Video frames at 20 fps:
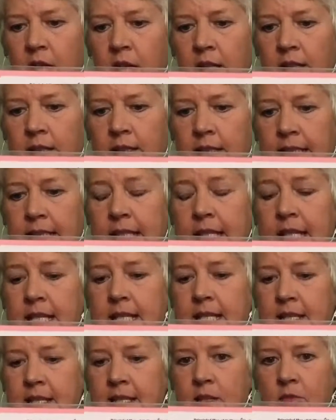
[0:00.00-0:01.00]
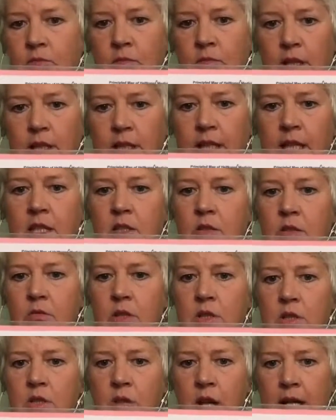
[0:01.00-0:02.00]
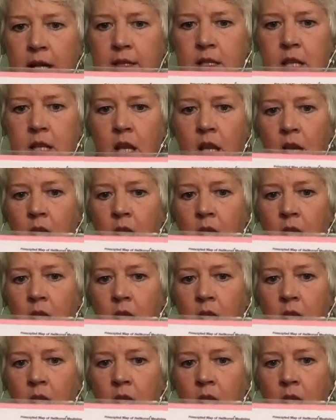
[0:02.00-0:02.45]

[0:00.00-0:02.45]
and lachesis, really to address